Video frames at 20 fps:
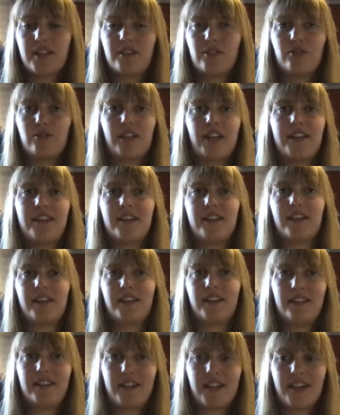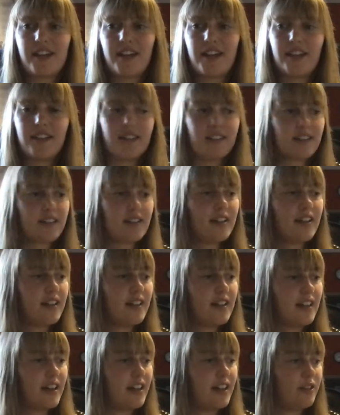Don't let the night end.
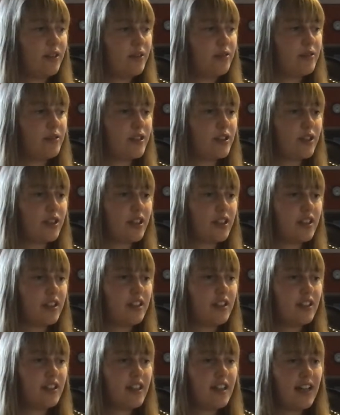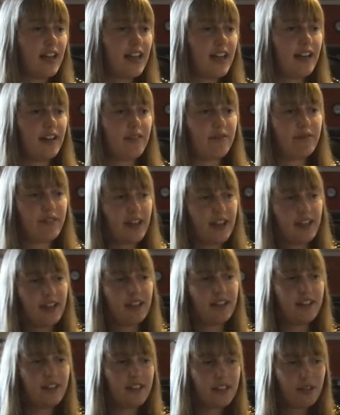I know for sure. I have
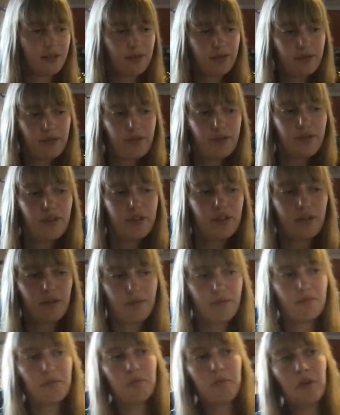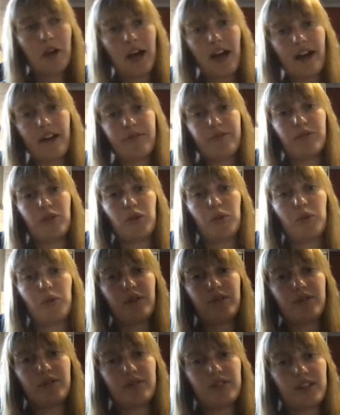some half full
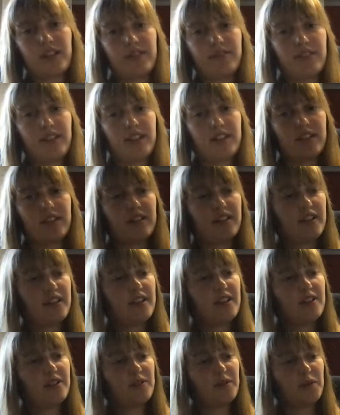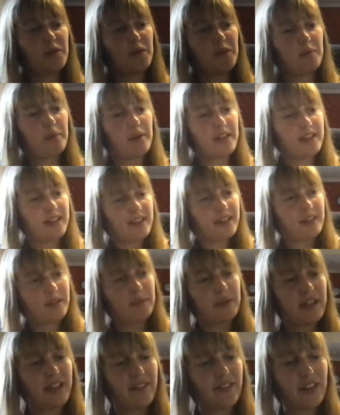bottles left here, so I might
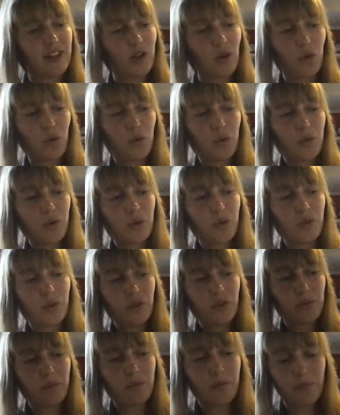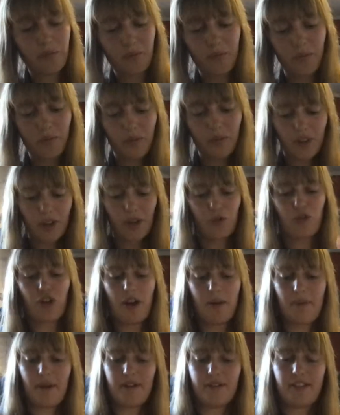have a little
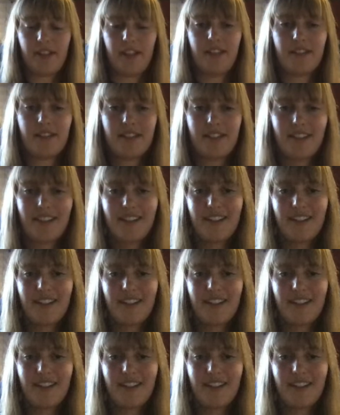dram after this.